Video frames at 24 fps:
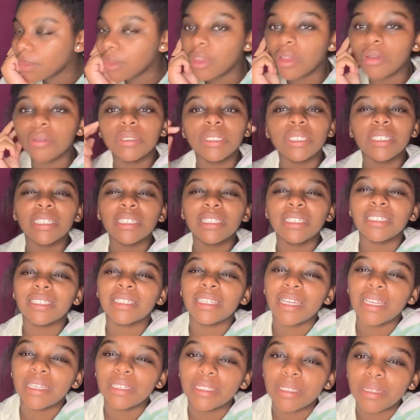I was gonna
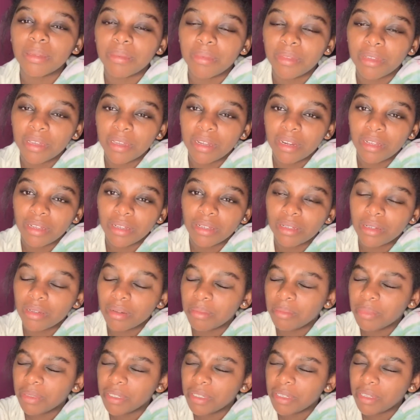say something and I
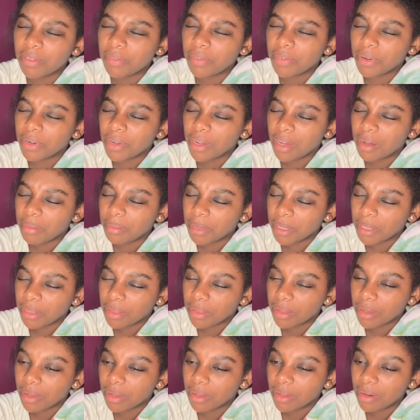completely forgot my
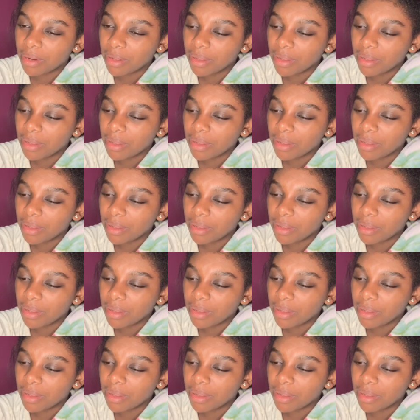thought.